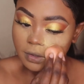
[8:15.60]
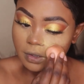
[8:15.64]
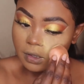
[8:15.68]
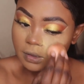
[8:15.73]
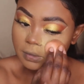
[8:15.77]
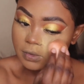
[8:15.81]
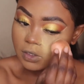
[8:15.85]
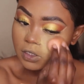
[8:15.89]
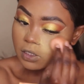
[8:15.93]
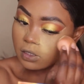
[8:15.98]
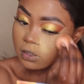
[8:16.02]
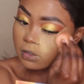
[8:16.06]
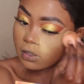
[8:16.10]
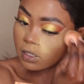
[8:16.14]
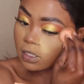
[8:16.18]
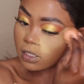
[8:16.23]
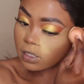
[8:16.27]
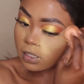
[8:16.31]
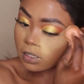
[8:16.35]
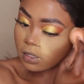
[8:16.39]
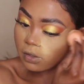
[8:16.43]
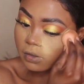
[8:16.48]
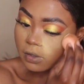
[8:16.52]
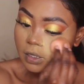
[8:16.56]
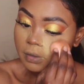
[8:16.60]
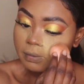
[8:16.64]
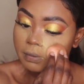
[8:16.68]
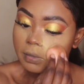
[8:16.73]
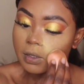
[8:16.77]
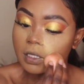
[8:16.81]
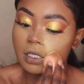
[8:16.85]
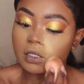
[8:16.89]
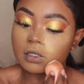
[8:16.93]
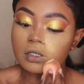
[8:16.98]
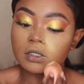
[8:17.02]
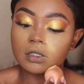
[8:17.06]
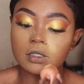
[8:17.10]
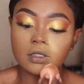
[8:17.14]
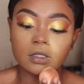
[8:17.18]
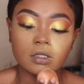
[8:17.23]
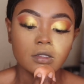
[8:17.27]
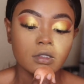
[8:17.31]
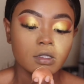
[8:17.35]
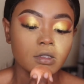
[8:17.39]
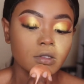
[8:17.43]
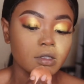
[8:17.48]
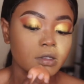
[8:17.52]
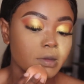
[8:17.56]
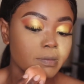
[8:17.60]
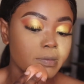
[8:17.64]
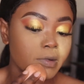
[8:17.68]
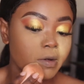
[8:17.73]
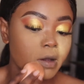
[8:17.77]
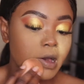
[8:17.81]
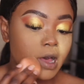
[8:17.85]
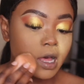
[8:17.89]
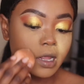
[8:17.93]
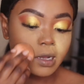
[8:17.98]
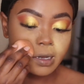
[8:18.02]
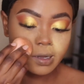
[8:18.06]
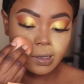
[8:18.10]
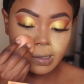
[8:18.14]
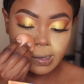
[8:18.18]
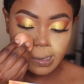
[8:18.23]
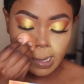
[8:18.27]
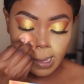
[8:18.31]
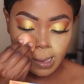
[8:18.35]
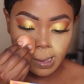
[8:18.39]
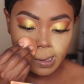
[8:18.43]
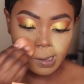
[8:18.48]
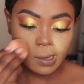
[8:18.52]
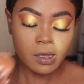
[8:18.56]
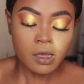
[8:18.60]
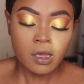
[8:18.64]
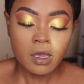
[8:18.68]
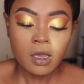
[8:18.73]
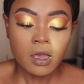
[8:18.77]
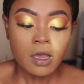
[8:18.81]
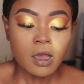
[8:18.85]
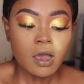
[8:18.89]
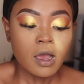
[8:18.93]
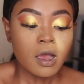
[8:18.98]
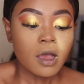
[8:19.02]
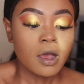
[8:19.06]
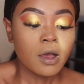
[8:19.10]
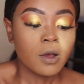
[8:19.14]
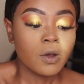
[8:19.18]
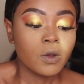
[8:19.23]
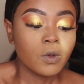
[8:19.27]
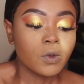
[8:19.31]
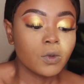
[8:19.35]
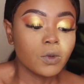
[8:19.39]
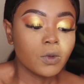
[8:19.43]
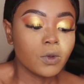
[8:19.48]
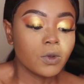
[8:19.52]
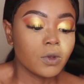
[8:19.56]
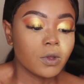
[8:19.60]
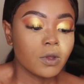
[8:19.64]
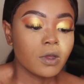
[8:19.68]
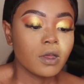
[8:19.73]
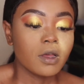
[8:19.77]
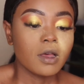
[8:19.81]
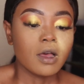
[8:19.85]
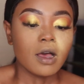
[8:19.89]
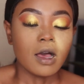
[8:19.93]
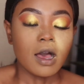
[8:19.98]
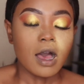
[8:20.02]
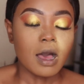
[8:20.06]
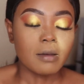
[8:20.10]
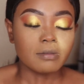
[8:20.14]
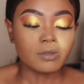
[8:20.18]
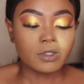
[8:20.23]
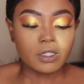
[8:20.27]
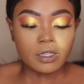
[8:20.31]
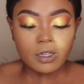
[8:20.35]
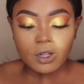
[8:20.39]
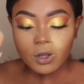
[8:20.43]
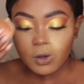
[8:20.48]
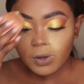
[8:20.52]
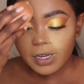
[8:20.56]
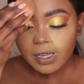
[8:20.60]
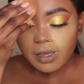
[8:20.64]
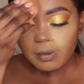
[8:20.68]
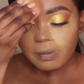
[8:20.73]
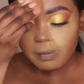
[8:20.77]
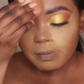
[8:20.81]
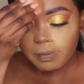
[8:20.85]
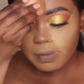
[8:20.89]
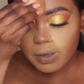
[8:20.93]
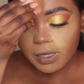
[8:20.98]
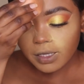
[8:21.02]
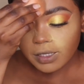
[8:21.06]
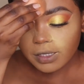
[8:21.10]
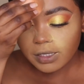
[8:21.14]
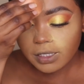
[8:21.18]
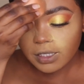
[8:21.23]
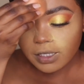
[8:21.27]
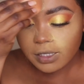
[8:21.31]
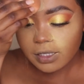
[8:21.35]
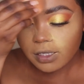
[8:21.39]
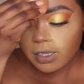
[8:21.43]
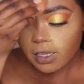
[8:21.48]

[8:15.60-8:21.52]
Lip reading: I'm just going to slowly build the powder. Ooh, I'm slowly building